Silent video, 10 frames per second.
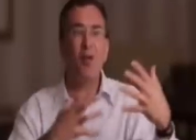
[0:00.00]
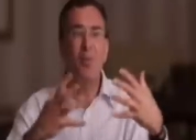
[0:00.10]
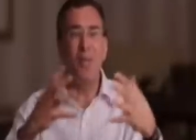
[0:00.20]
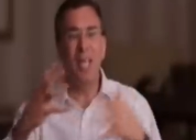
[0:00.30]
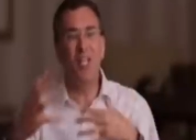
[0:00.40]

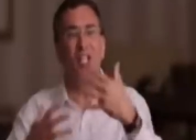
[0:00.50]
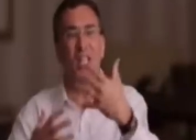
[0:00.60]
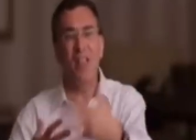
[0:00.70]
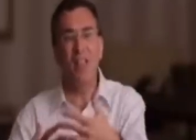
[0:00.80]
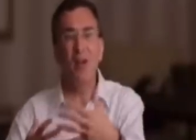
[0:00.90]
How do we
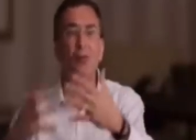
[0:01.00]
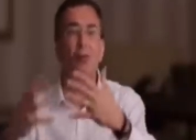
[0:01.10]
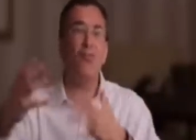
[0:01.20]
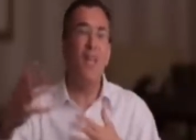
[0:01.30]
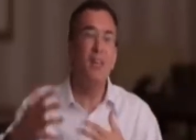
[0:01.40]
manage to
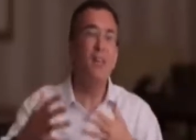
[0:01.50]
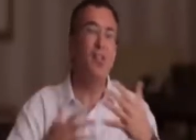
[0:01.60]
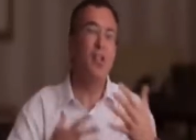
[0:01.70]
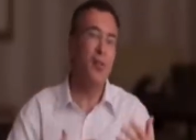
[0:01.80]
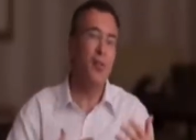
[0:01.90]
get there through
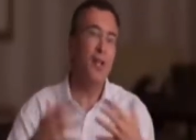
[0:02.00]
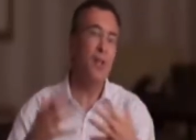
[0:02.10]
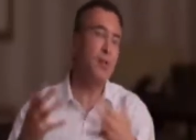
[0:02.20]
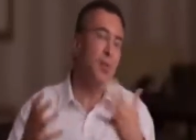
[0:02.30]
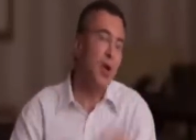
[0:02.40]
phases
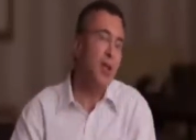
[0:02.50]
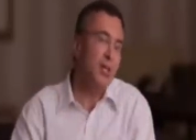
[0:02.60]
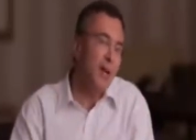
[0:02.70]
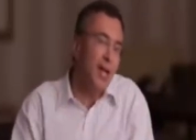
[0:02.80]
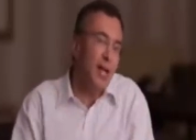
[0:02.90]
and other things?
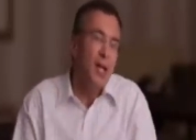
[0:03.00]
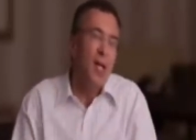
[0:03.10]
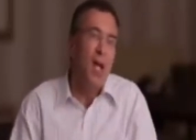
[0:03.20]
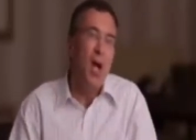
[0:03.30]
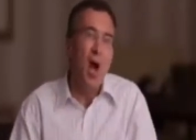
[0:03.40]
And we talked
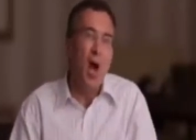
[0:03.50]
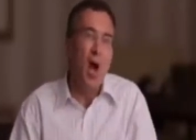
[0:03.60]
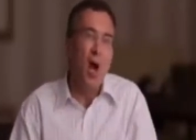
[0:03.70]
about it.